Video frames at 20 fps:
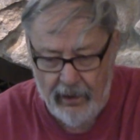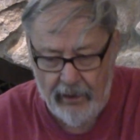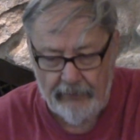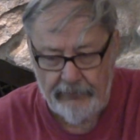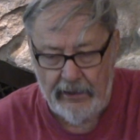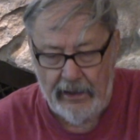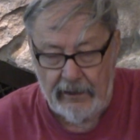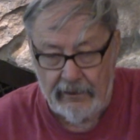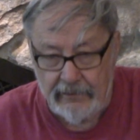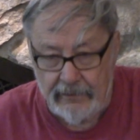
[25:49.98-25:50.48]

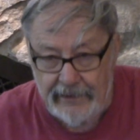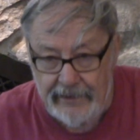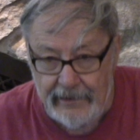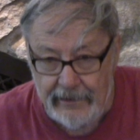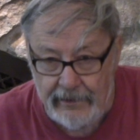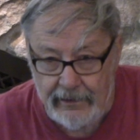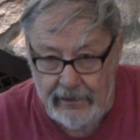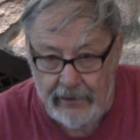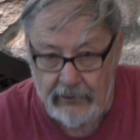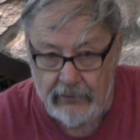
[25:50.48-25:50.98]
that
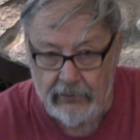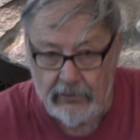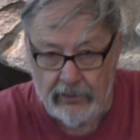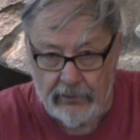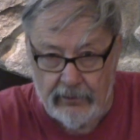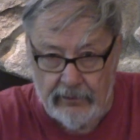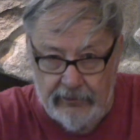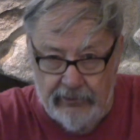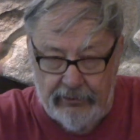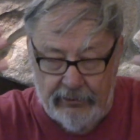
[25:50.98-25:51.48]
lead into
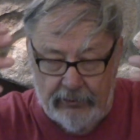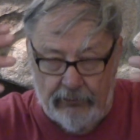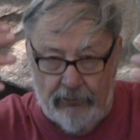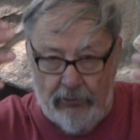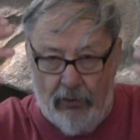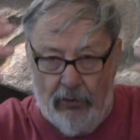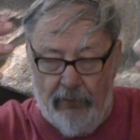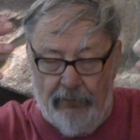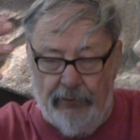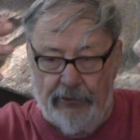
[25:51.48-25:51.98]
this
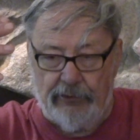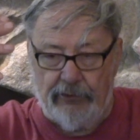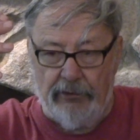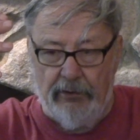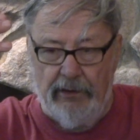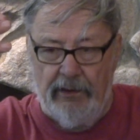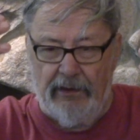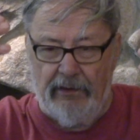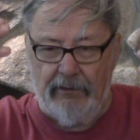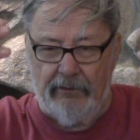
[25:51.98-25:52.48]
grove of
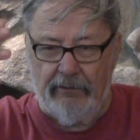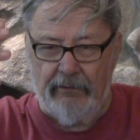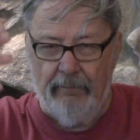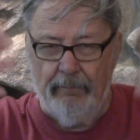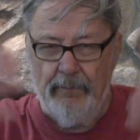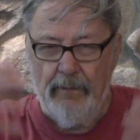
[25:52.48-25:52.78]
trees.